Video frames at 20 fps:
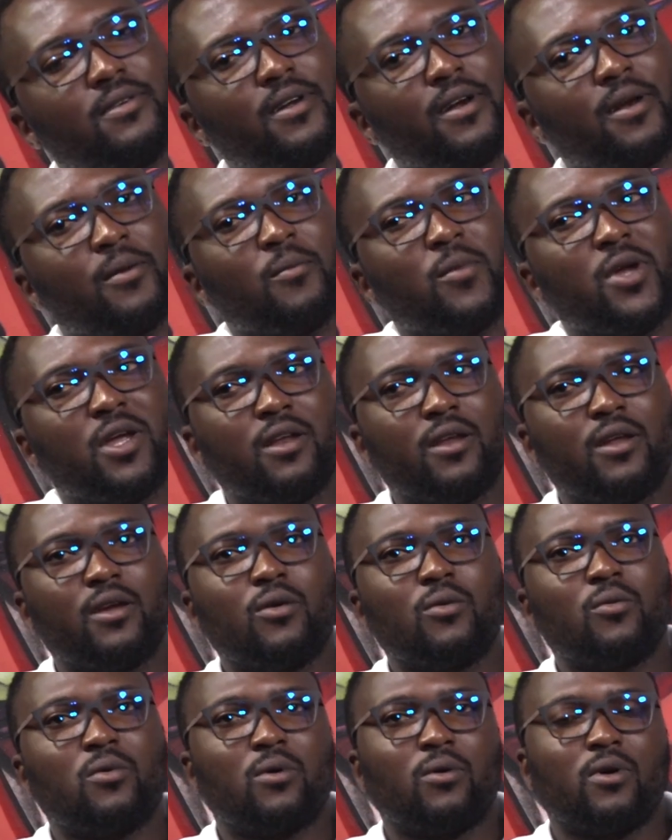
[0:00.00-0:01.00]

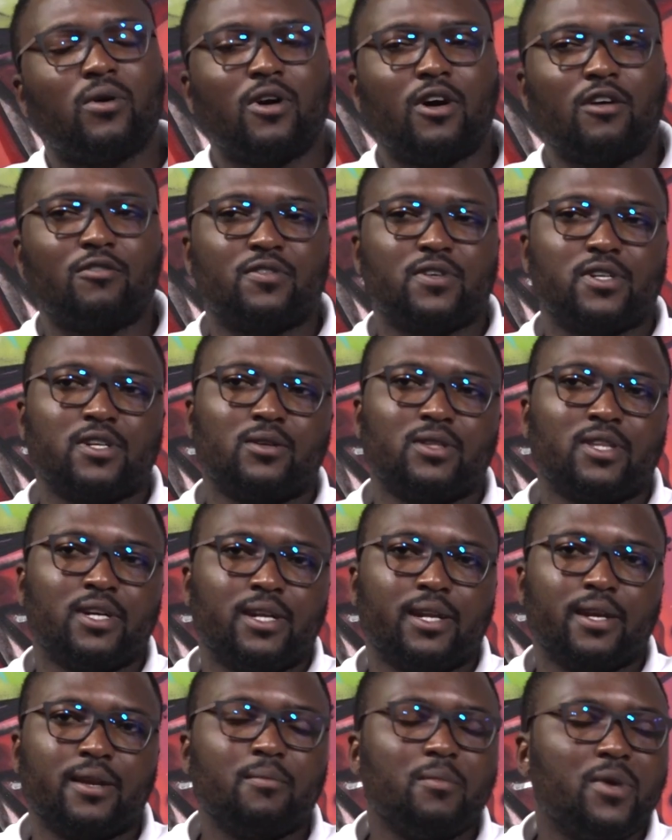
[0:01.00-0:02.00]
remaining after,
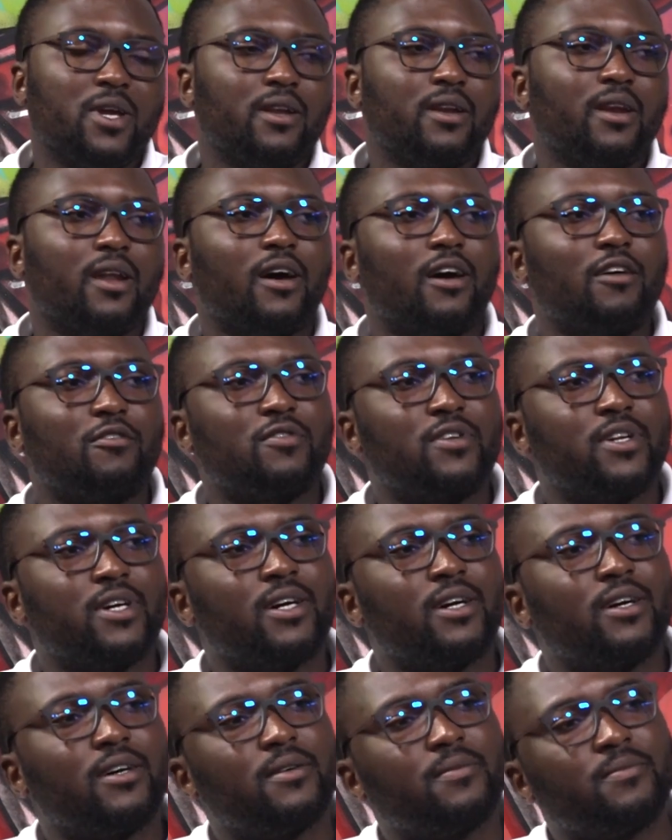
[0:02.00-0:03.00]
that remained
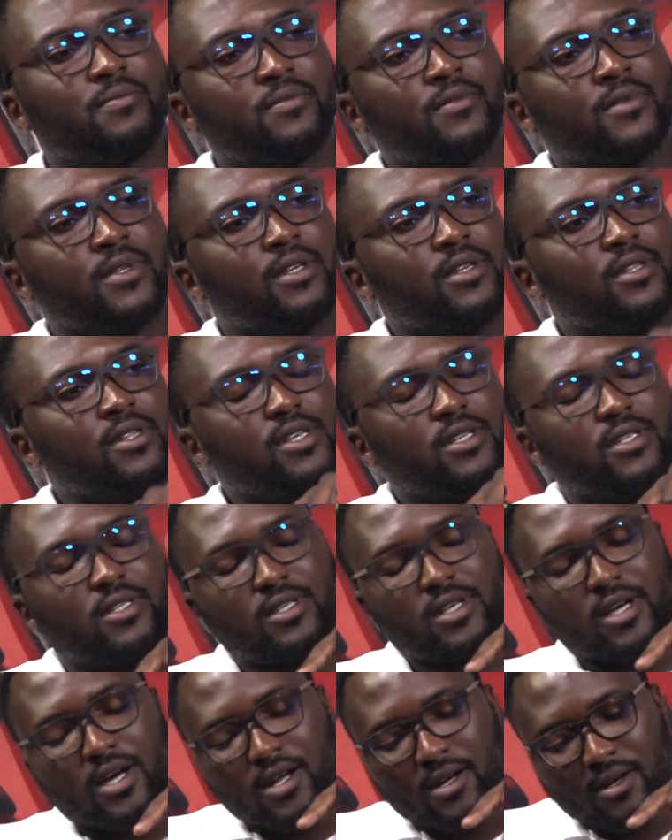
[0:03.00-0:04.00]
after the
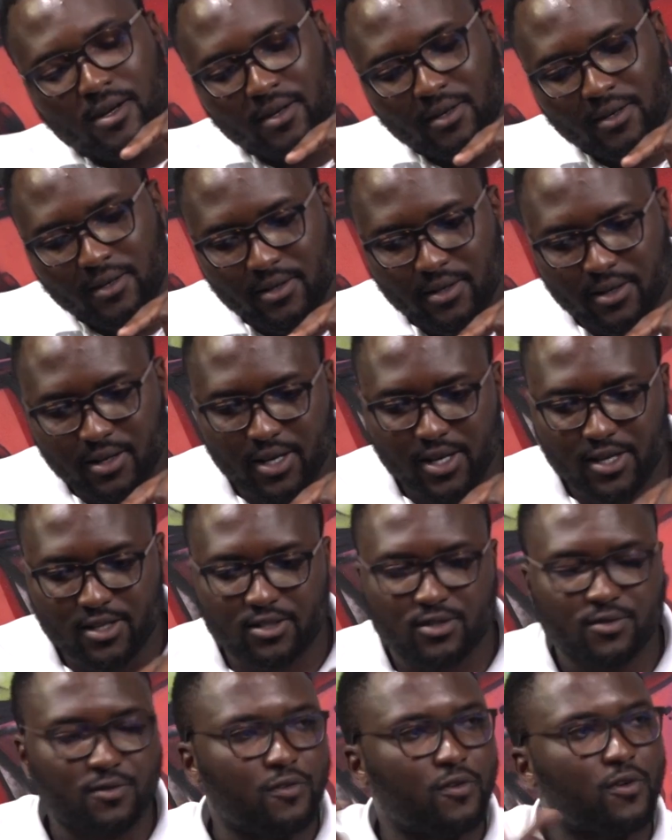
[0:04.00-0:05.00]
sun
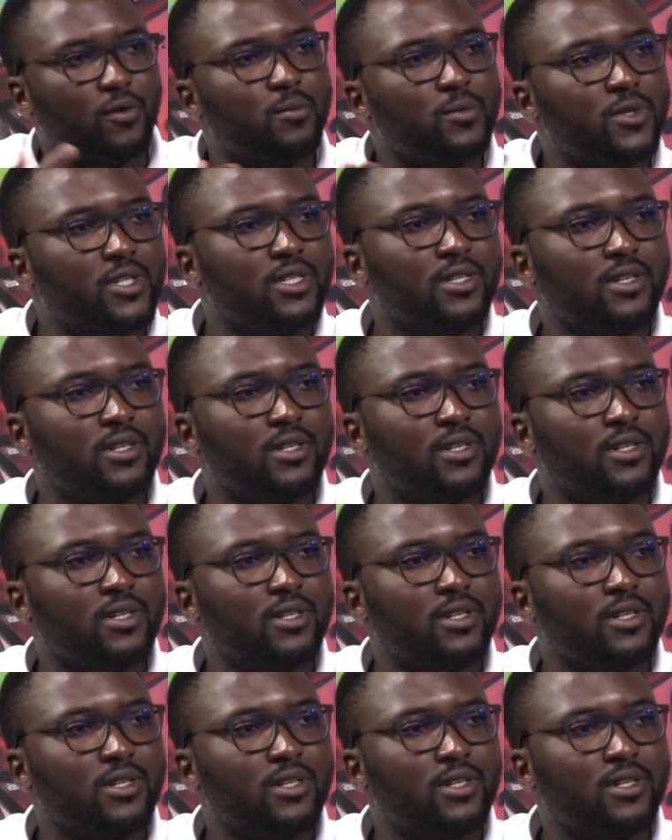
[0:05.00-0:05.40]
has formed.